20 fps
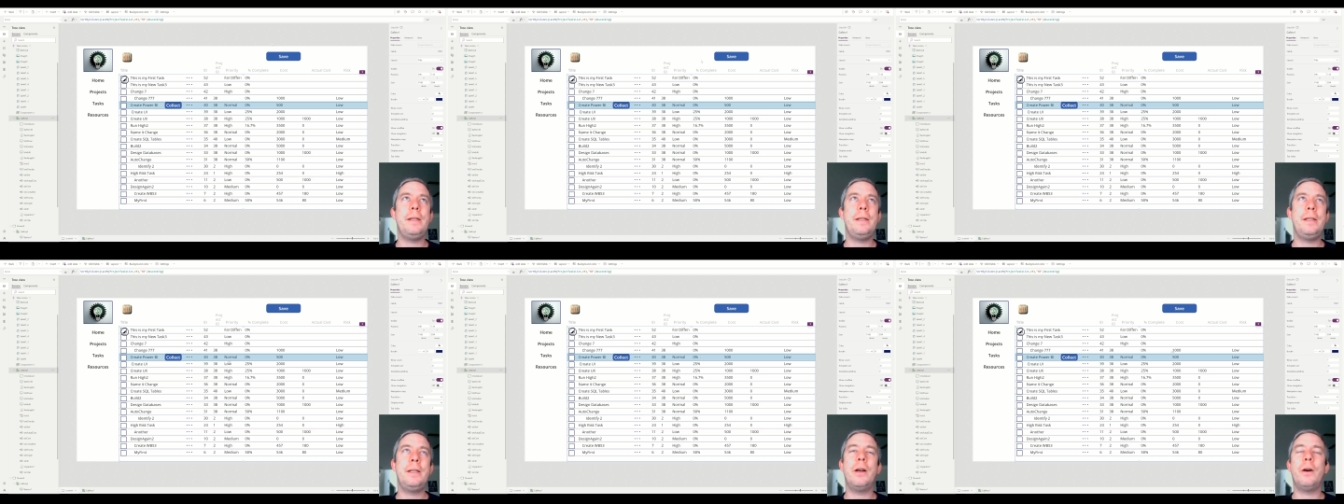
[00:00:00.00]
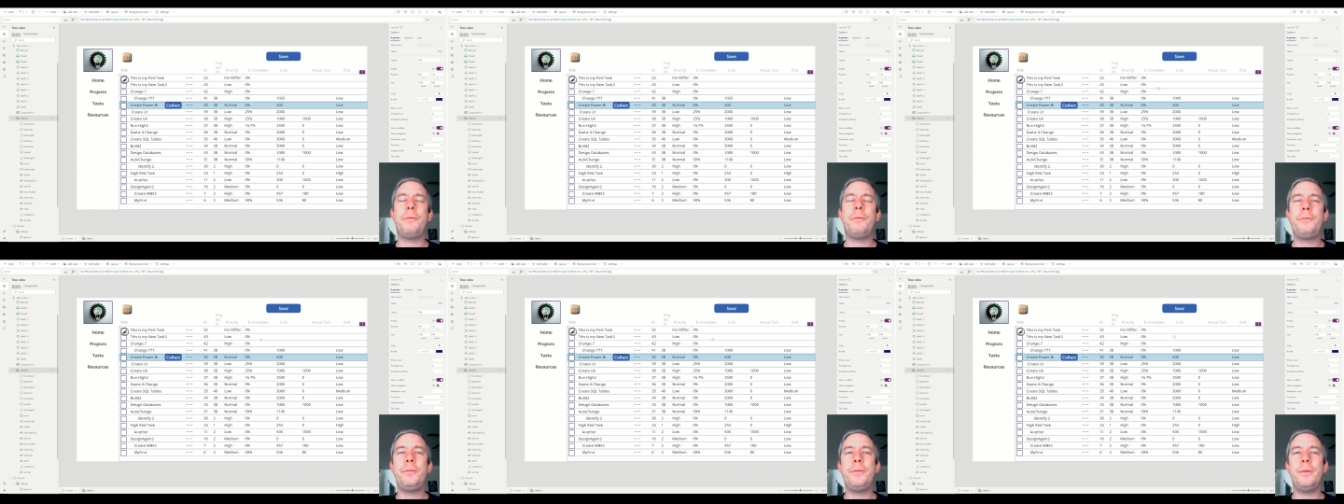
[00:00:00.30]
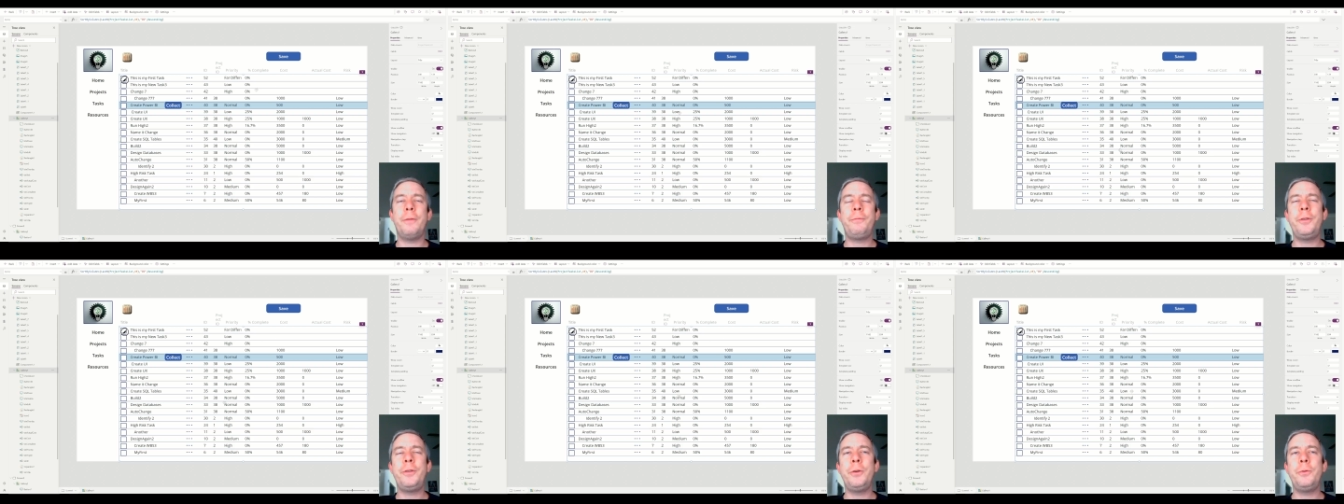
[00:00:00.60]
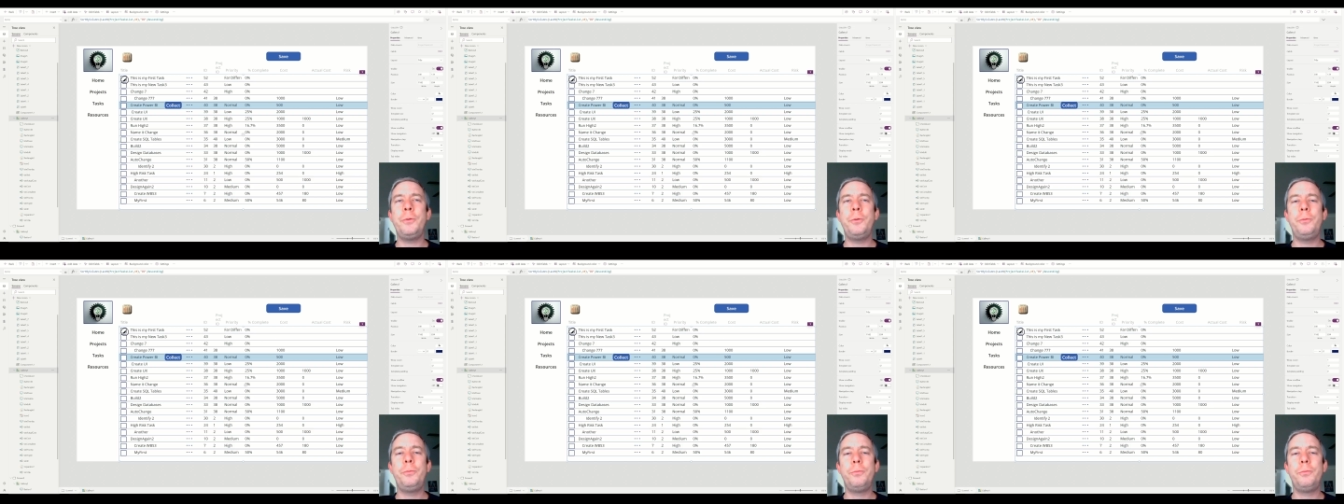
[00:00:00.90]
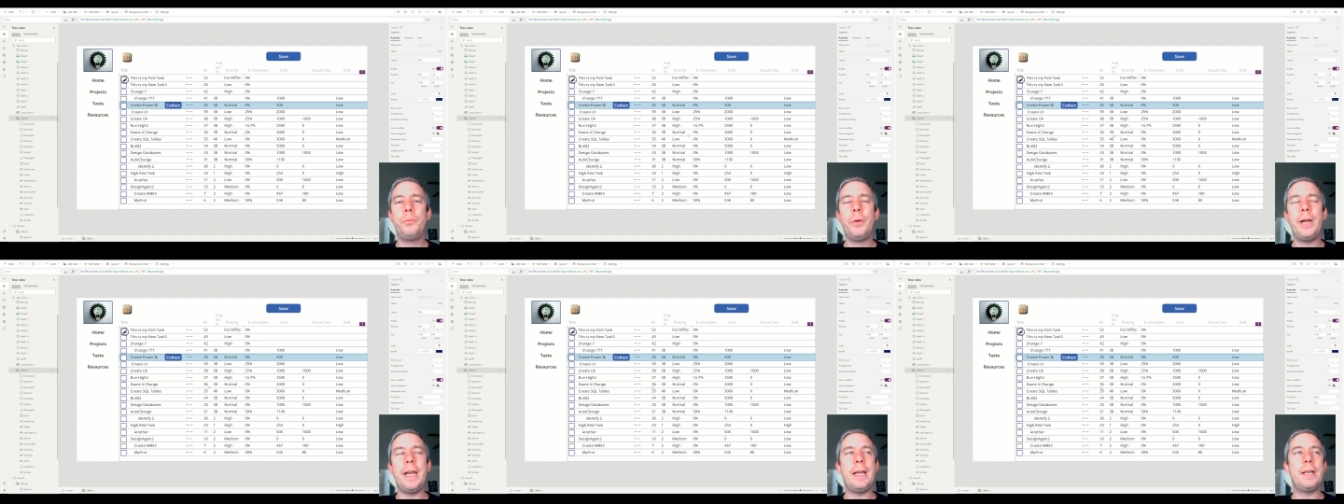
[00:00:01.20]
you know a, a few
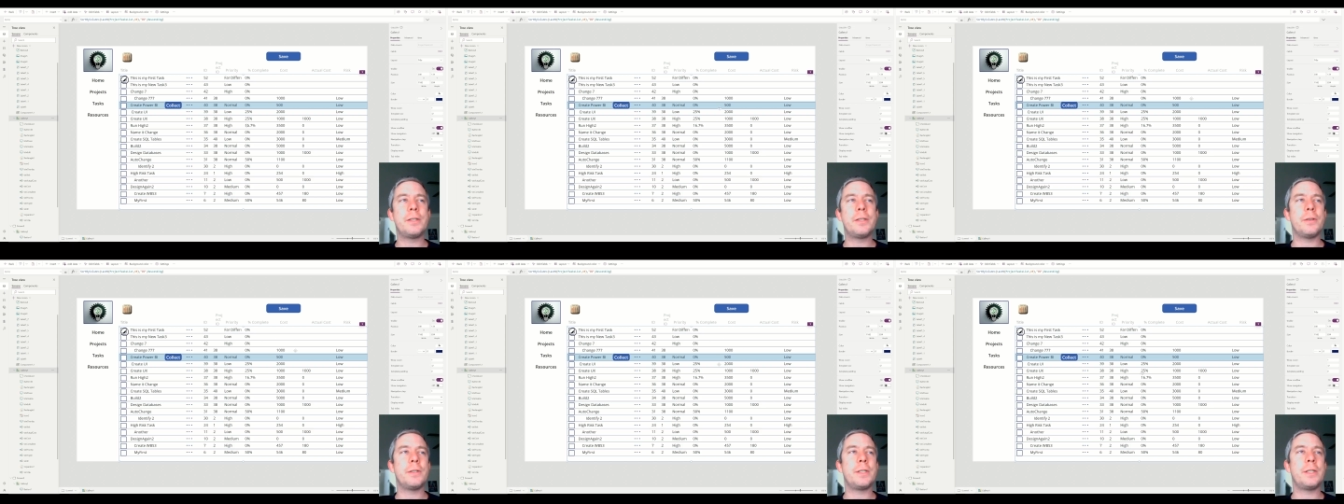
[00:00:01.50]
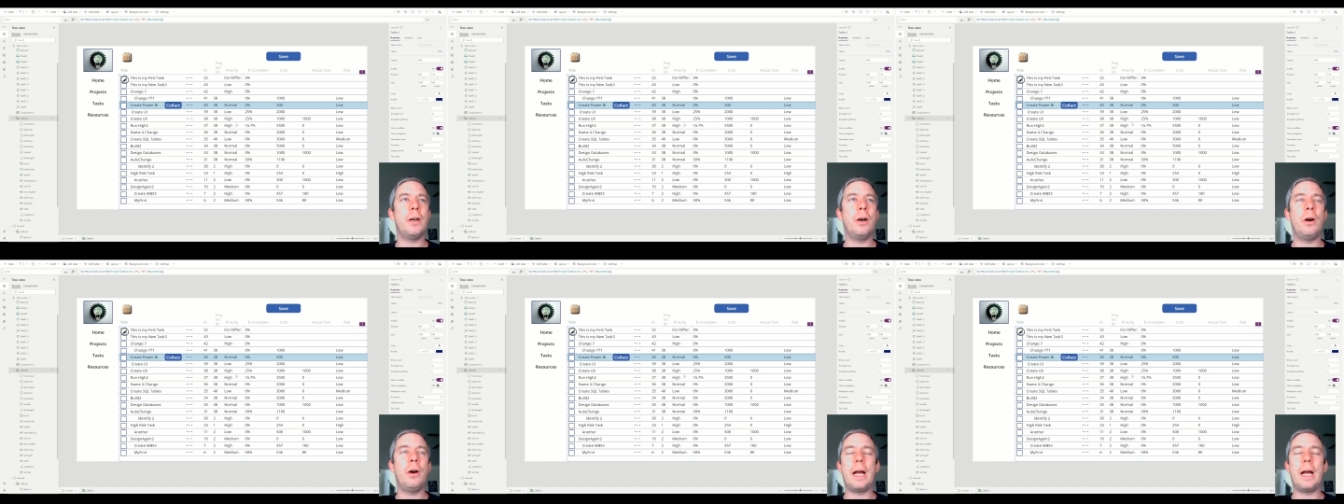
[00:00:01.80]
weeks or so.